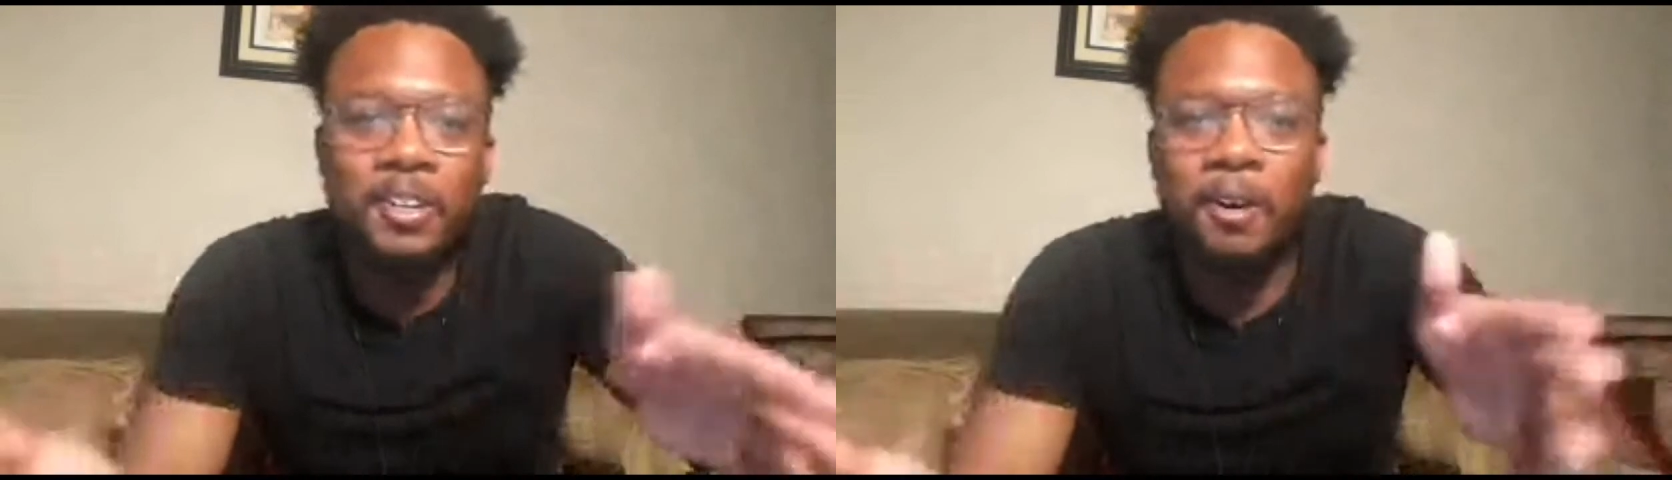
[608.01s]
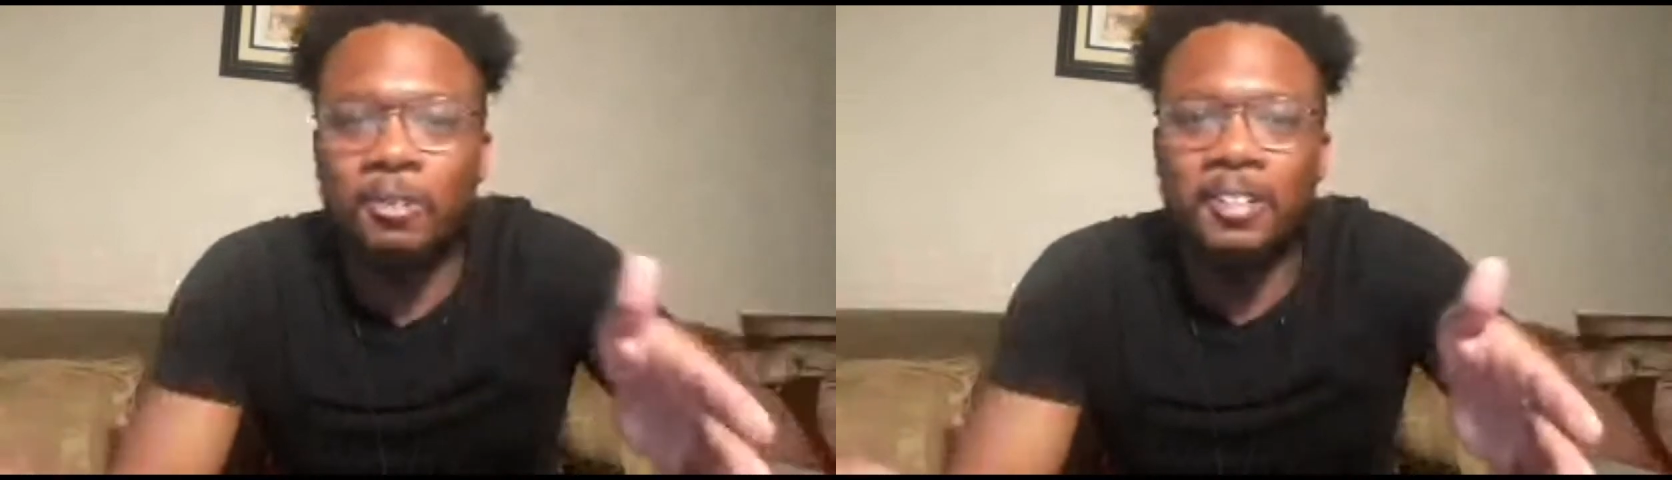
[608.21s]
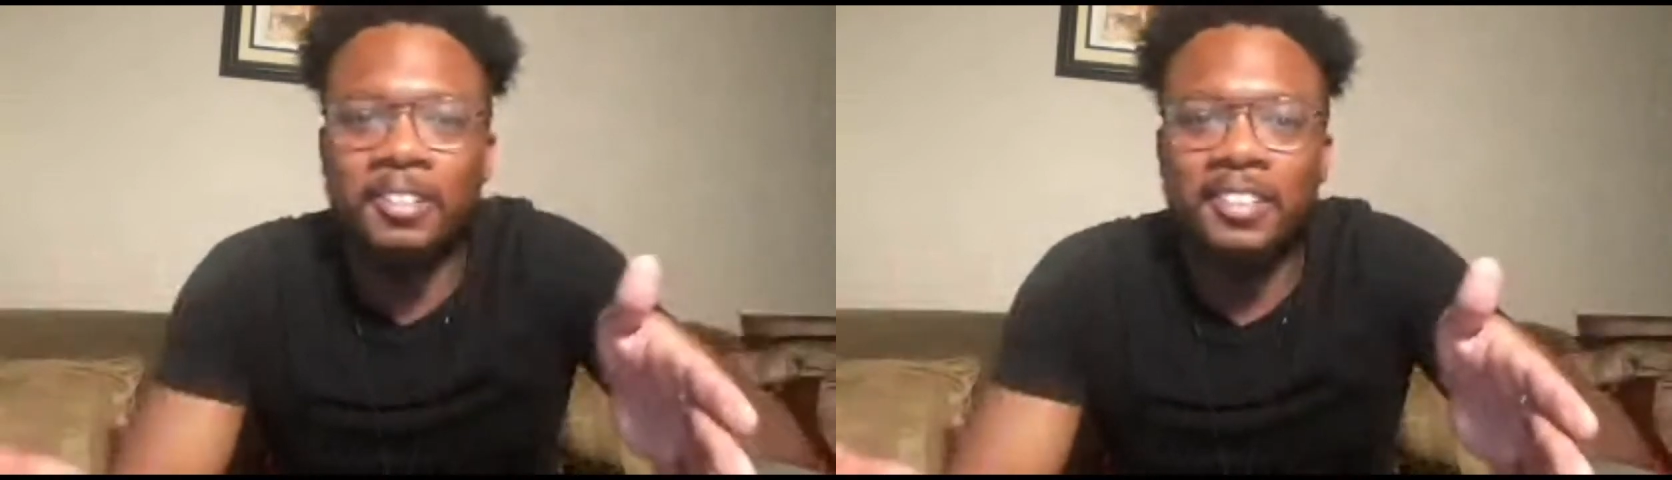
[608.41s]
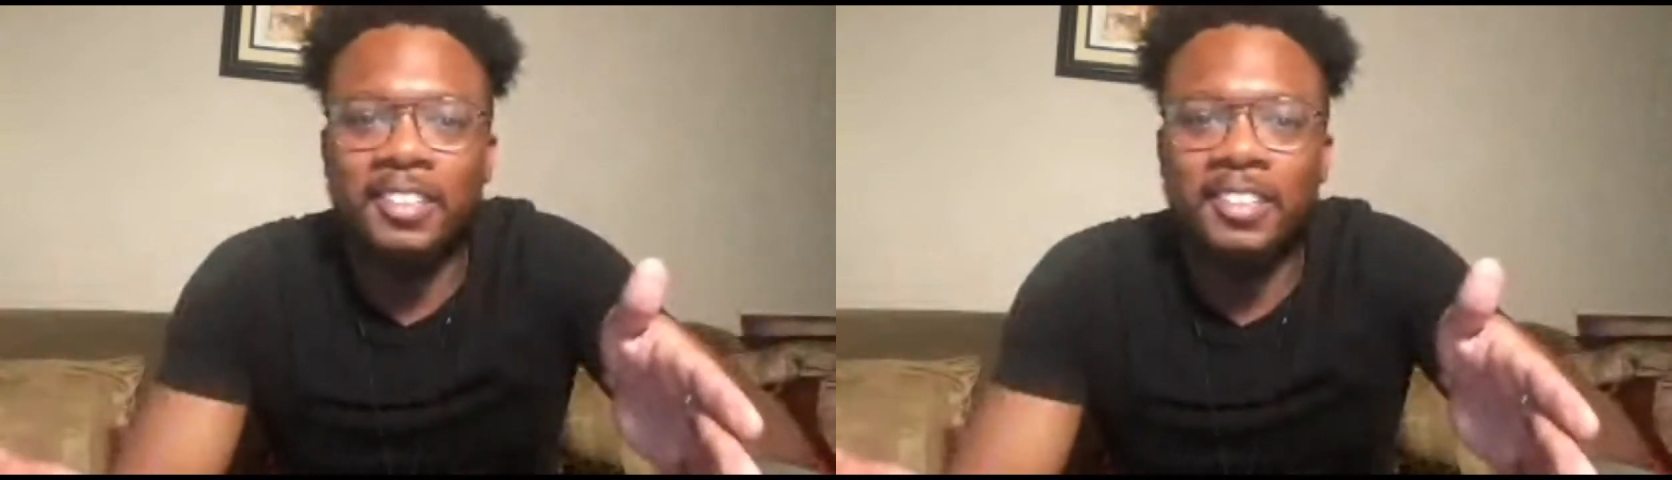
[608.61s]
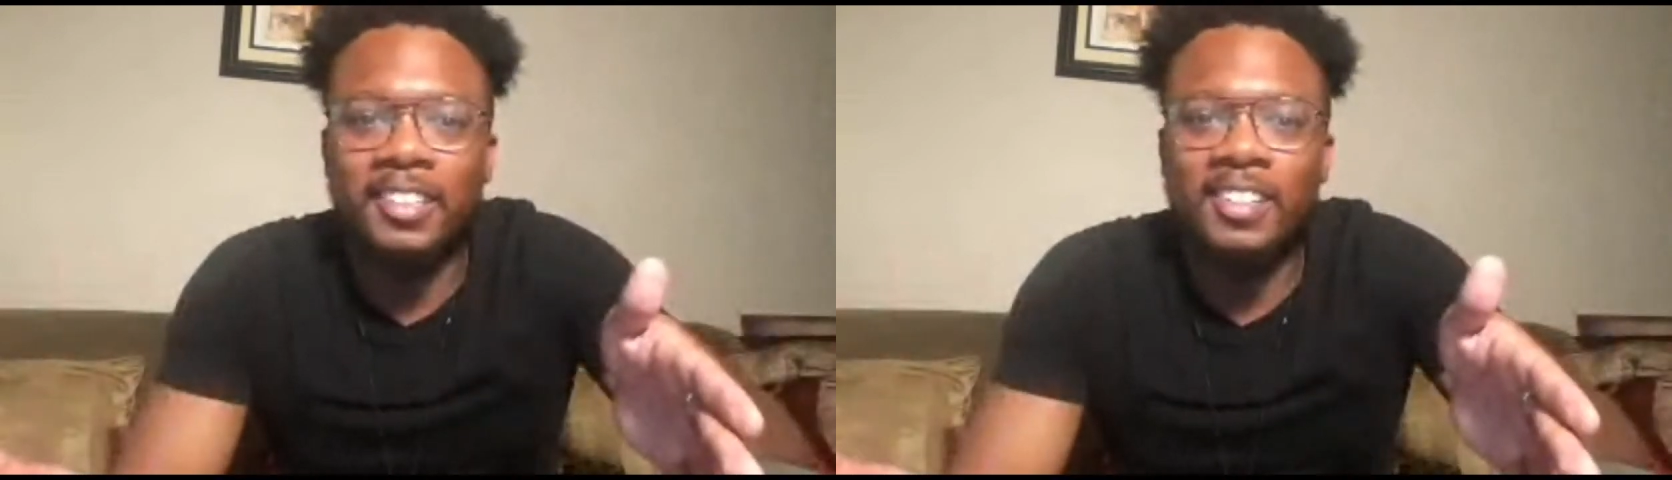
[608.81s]
yoked,
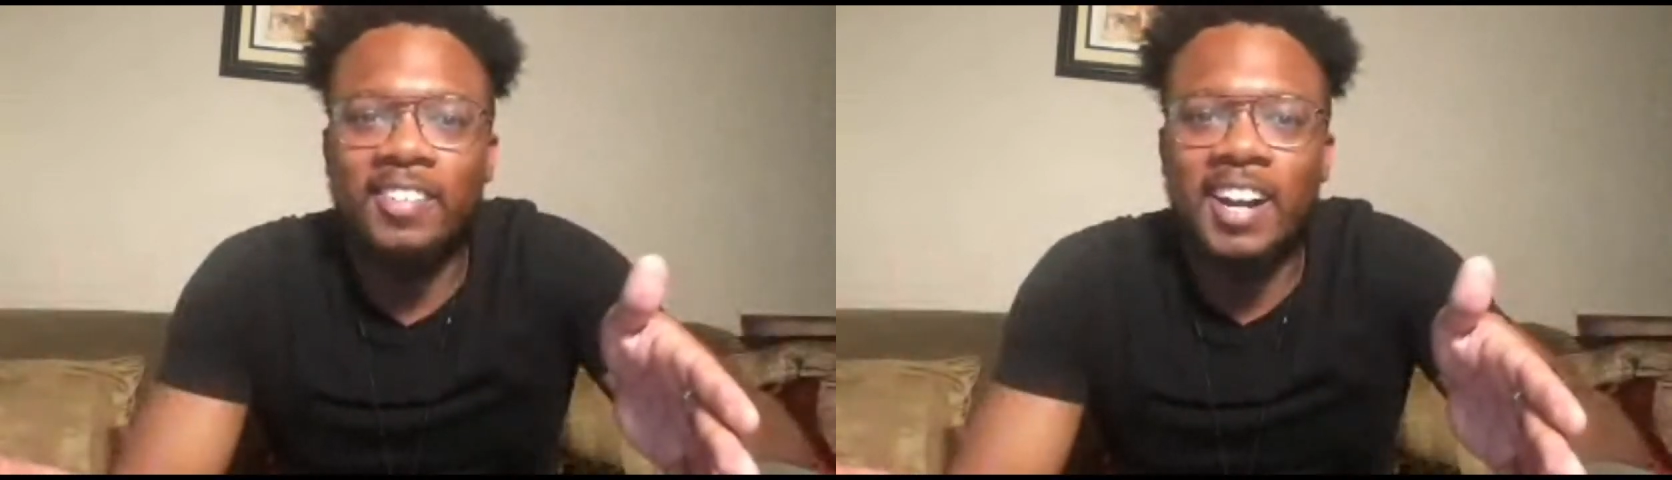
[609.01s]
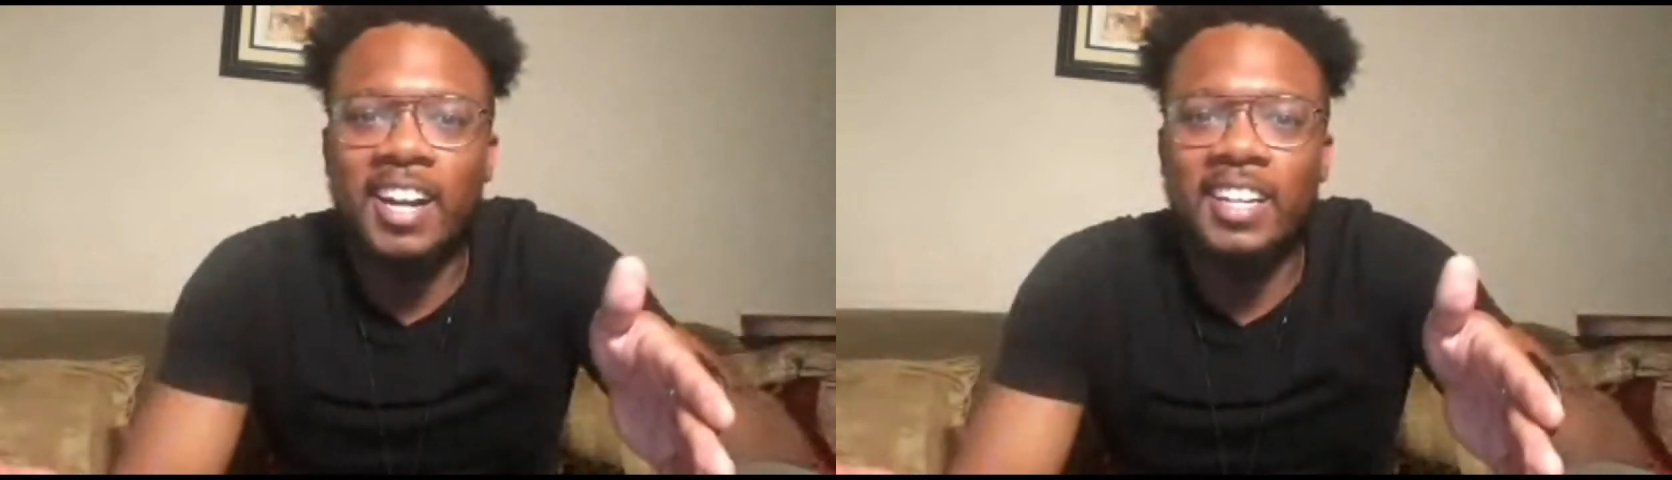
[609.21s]
right?